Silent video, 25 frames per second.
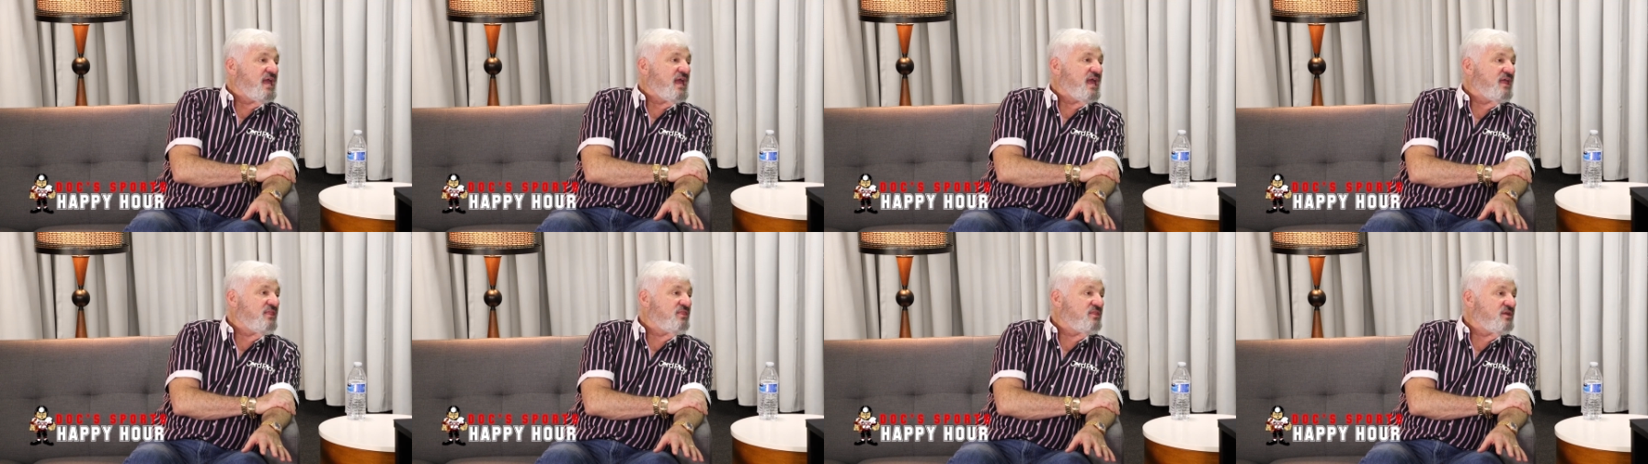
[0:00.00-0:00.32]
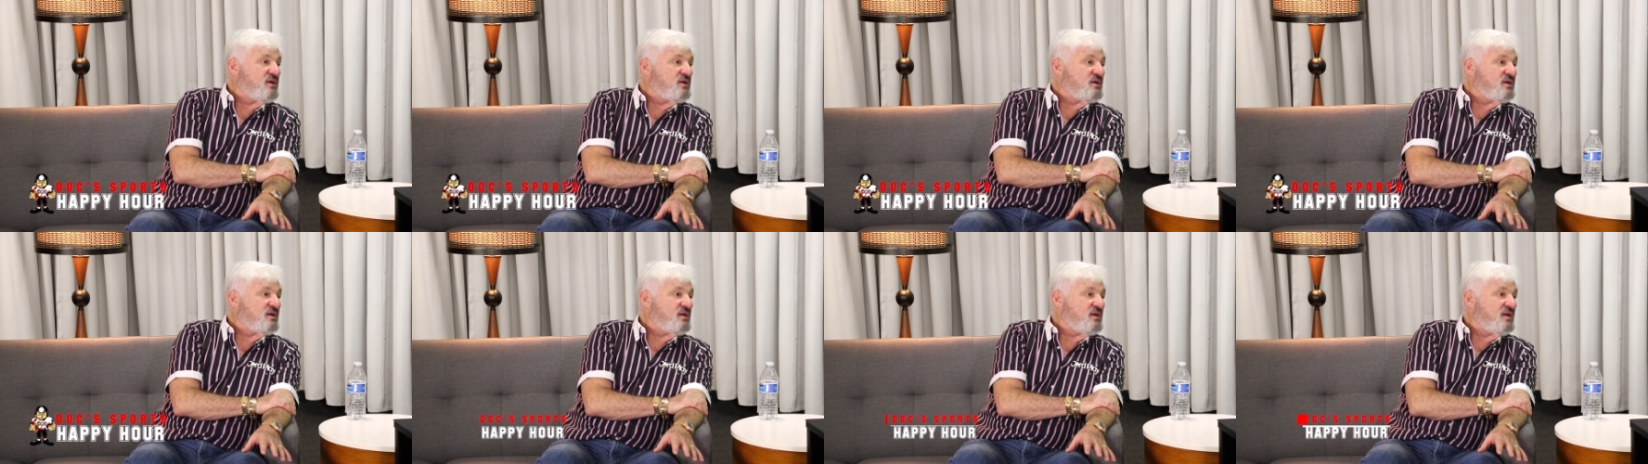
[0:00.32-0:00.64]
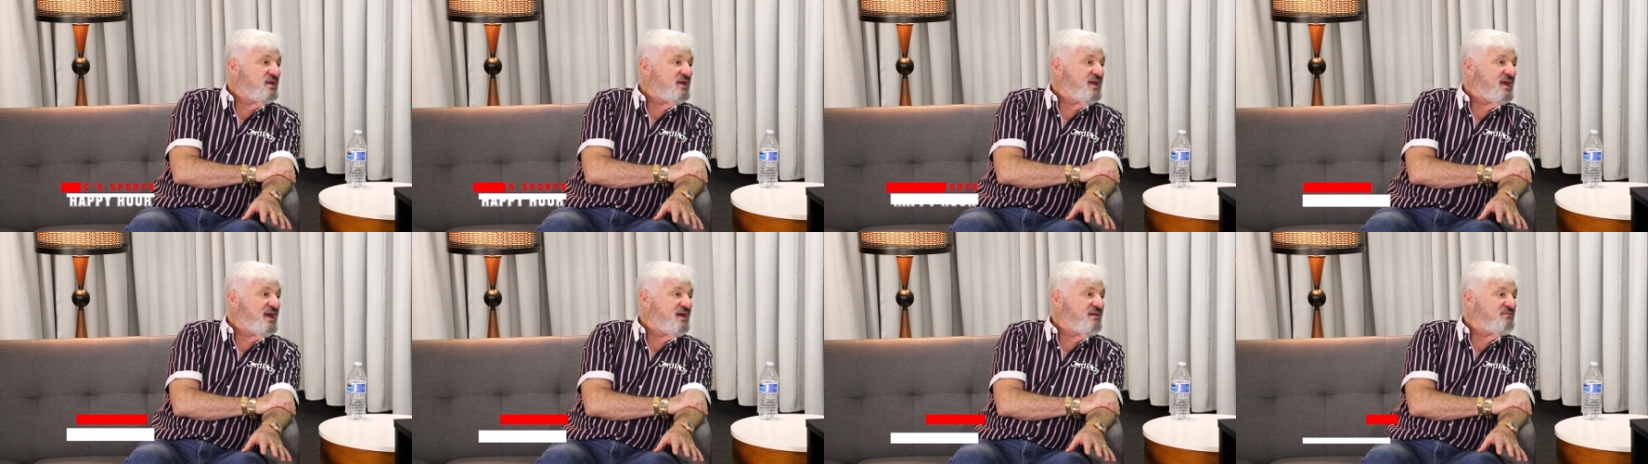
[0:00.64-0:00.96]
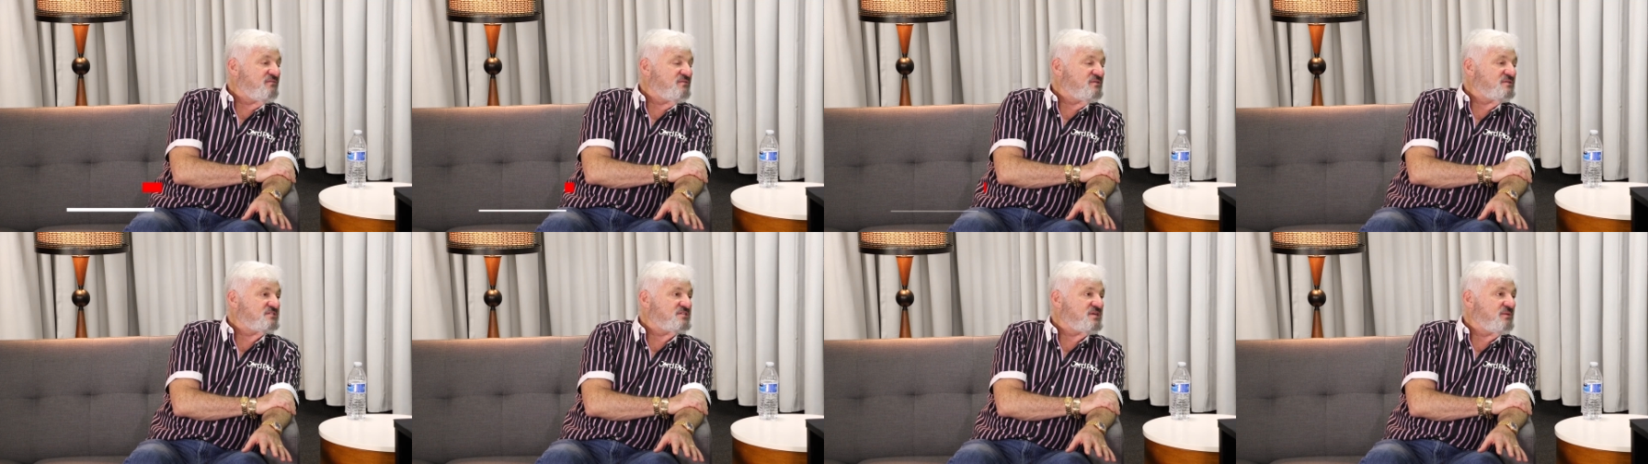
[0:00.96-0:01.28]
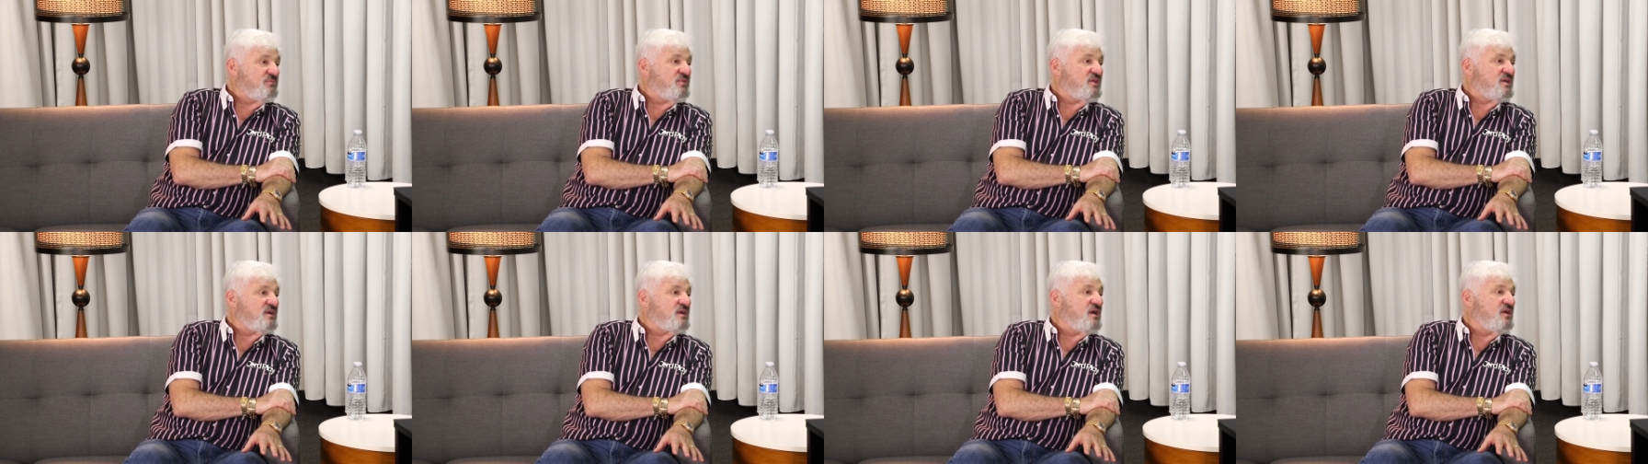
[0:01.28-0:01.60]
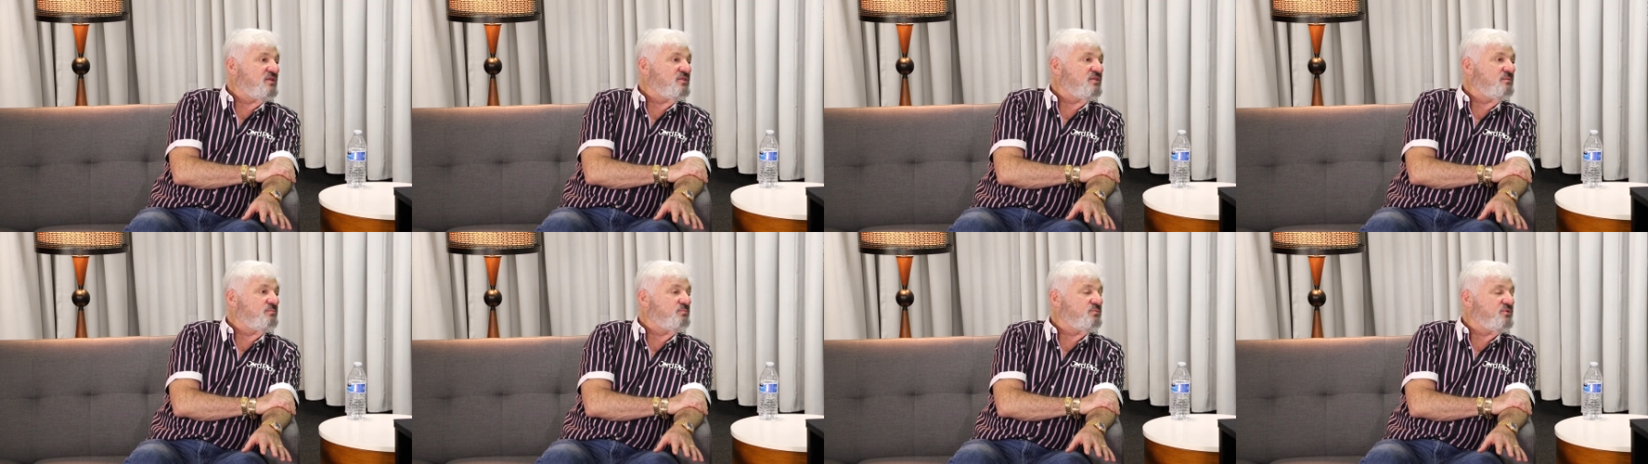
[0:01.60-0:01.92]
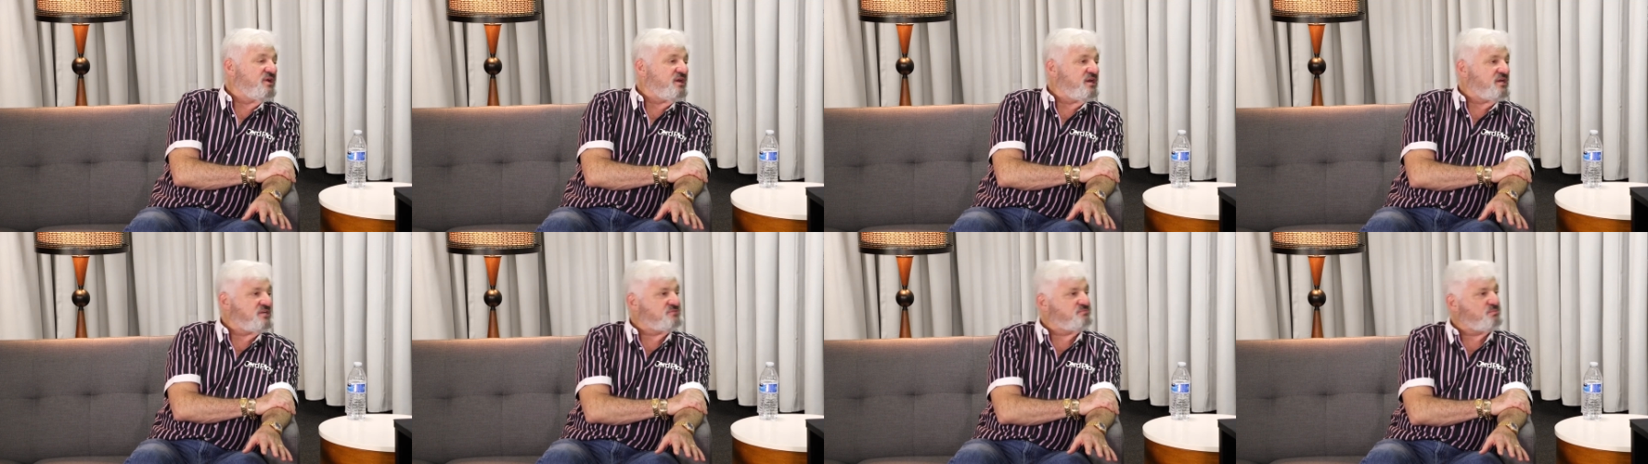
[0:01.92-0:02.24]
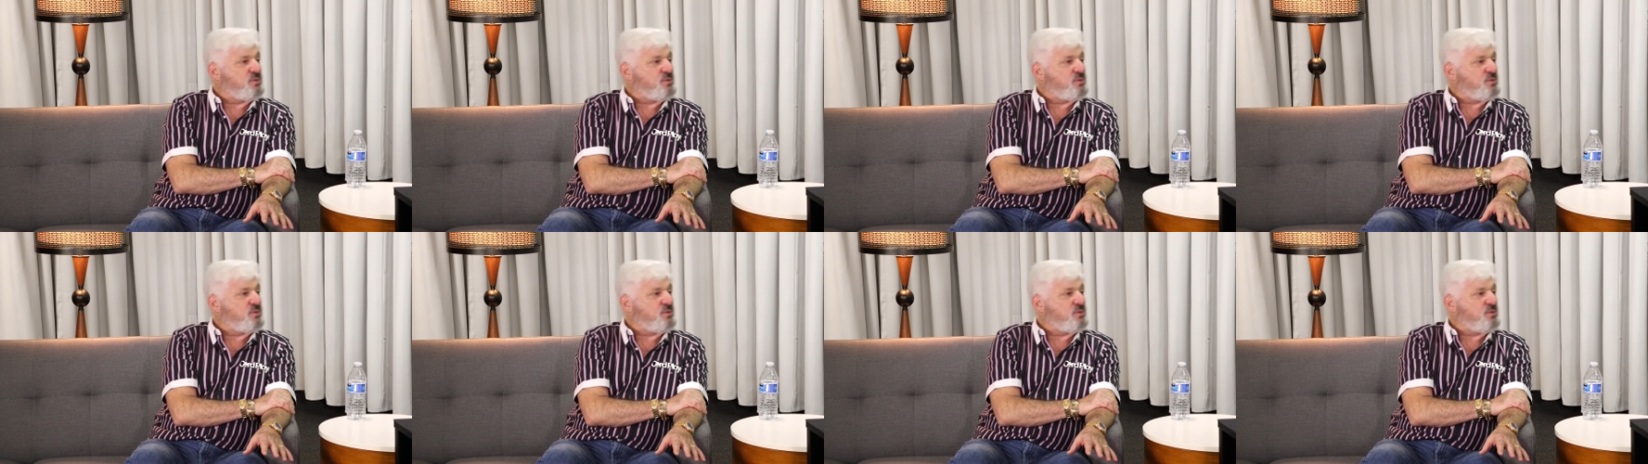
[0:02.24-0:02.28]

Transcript: and they're going to have something called the British